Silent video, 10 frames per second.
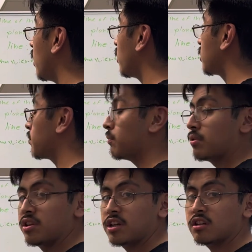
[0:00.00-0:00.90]
it's
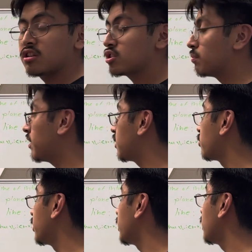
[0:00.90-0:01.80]
perpendicular to plane
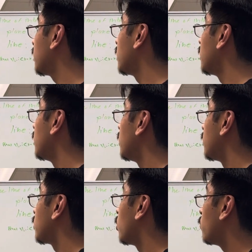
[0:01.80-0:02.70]
3.
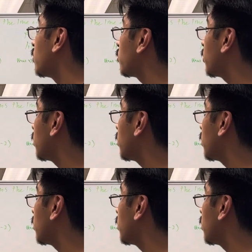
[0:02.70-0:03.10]
So we already